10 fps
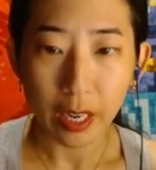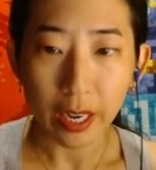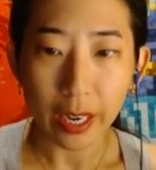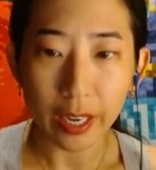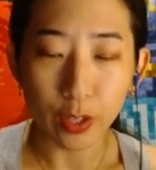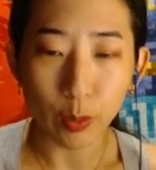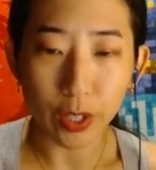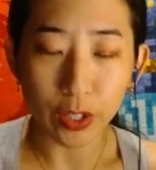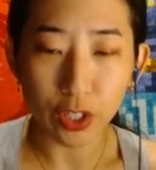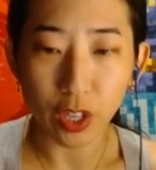And the one
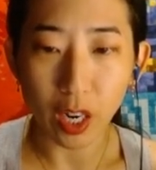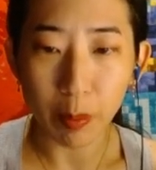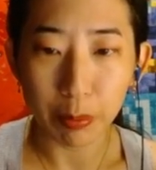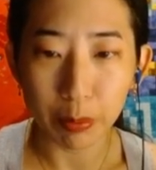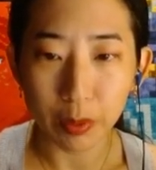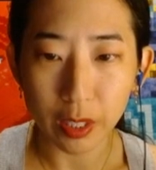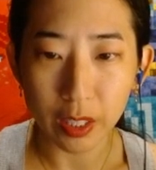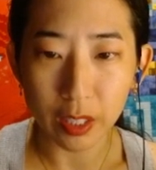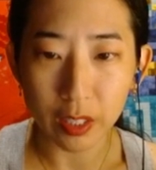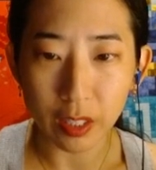on the top
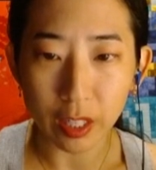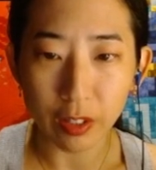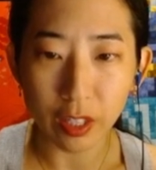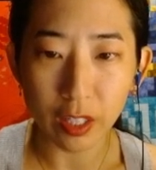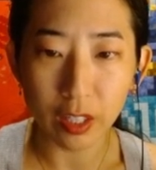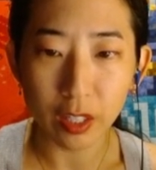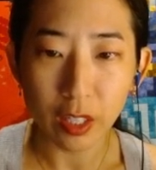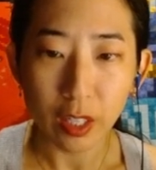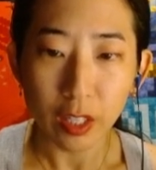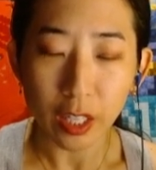is, I think,
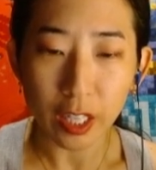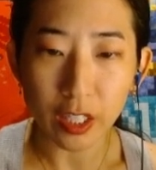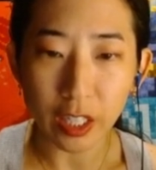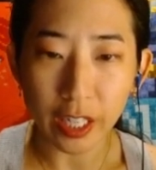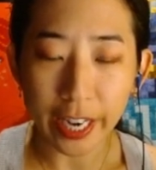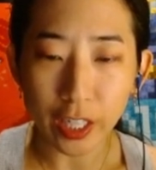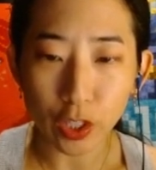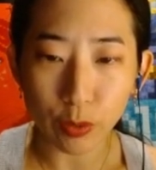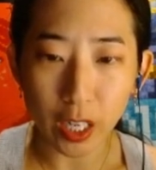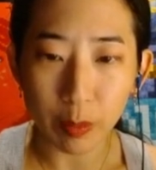it's an 8
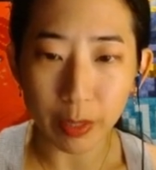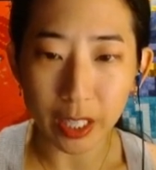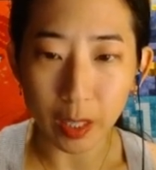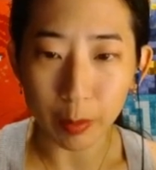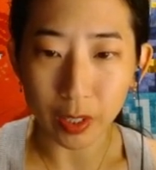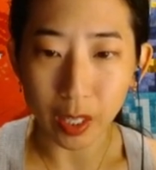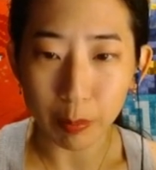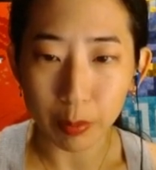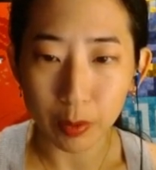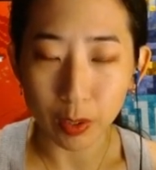strand, but I doubled
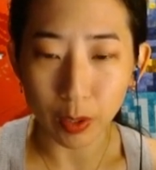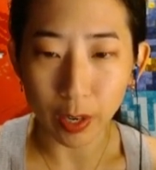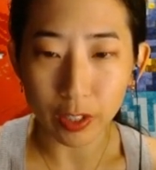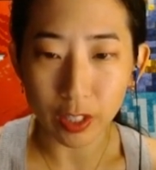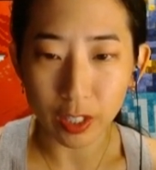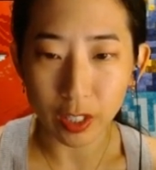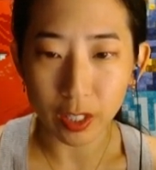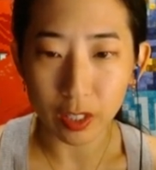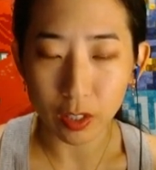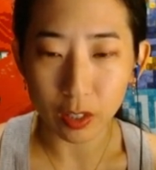up. So there are
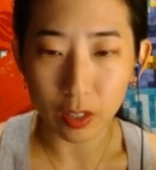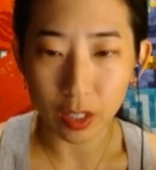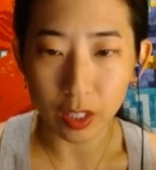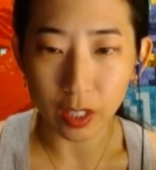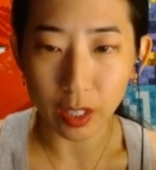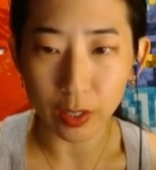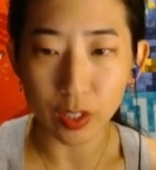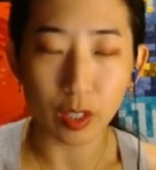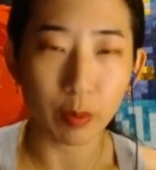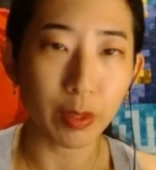16 colors
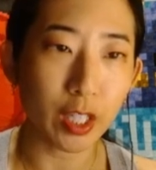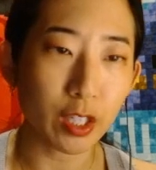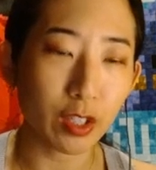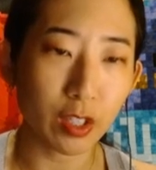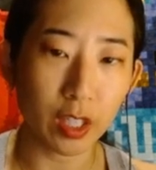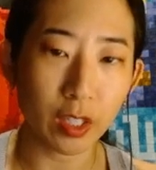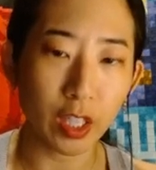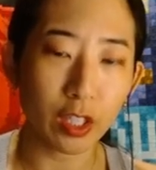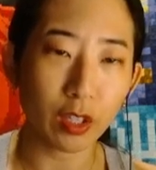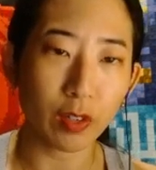here, but
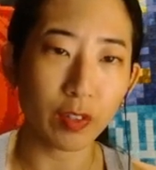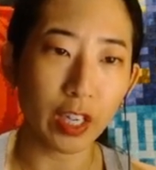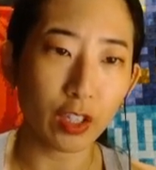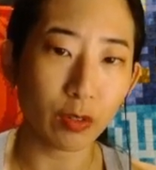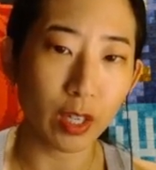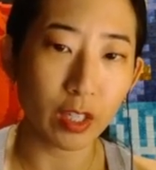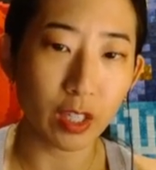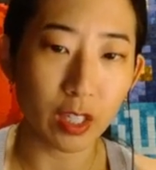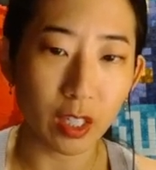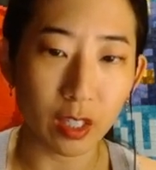each of the 8 strands
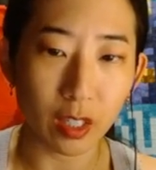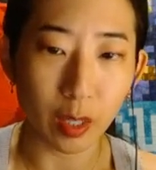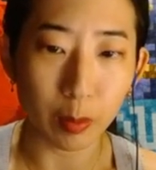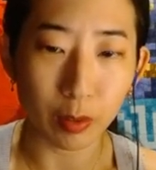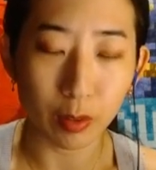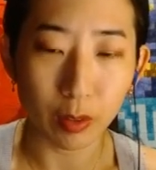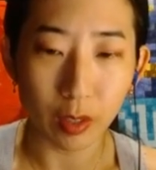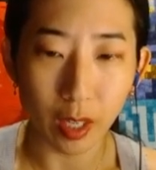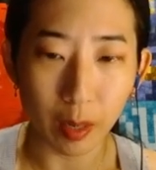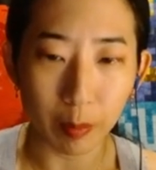is a double
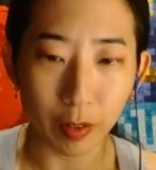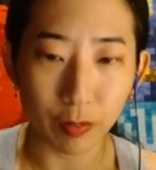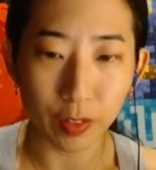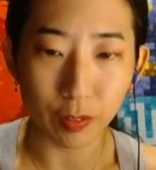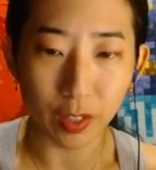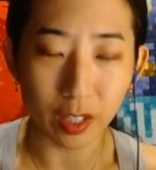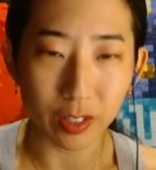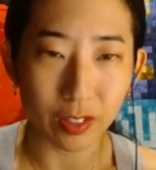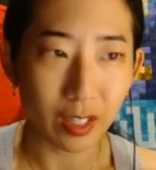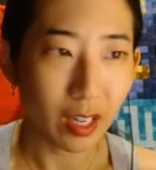of different
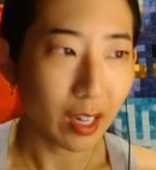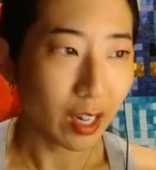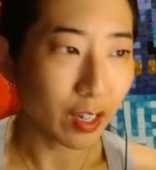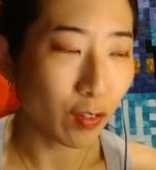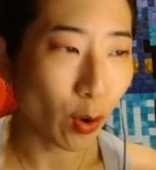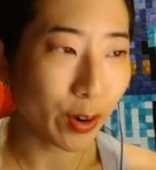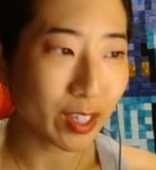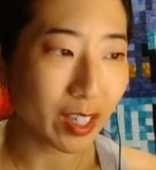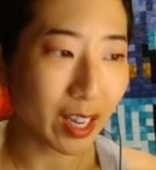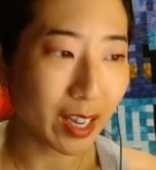colors. And of
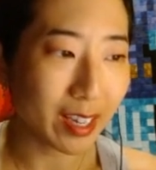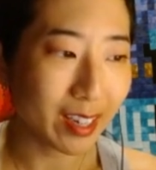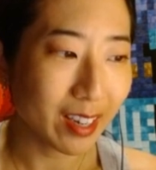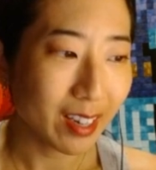course, I